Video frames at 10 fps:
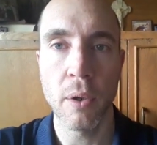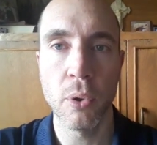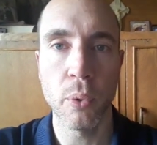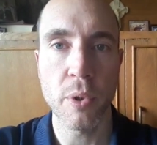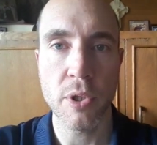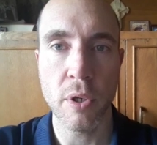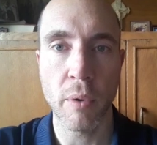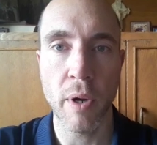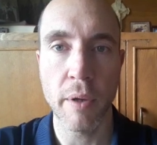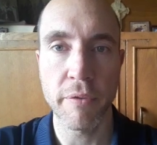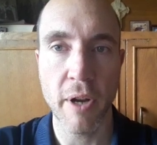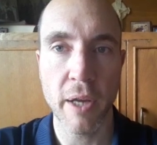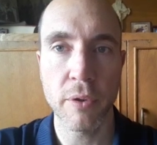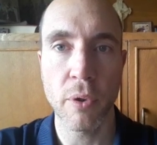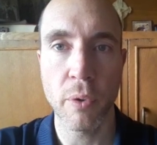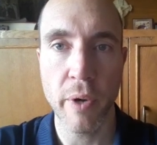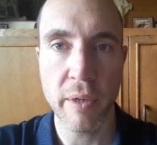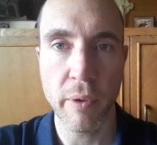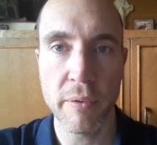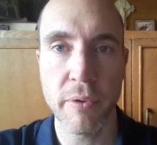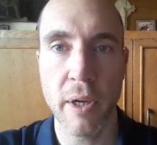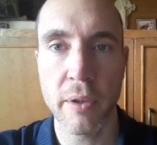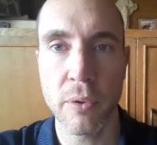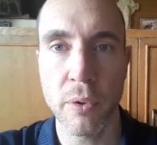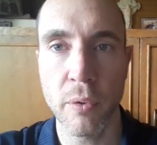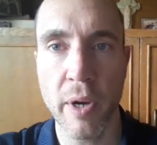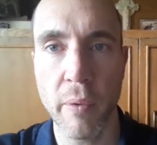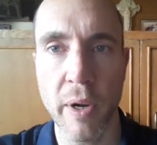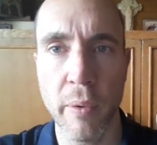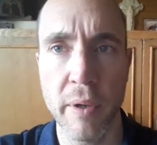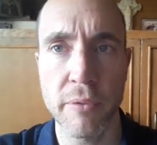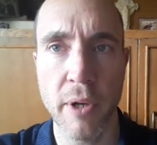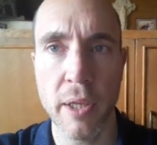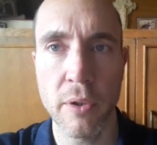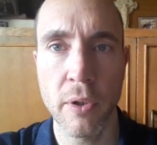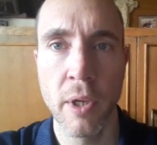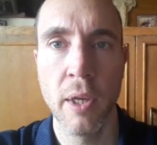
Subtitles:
who was their father or great grandfather or great great grandfather.